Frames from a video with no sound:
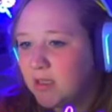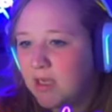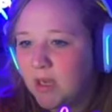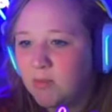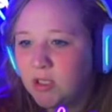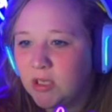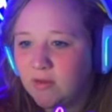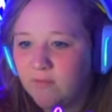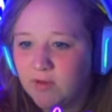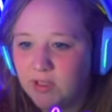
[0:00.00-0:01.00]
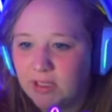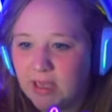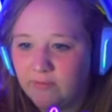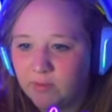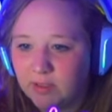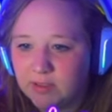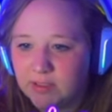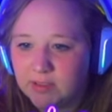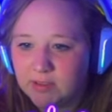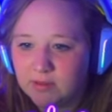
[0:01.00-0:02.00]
I'm looking for the live ones.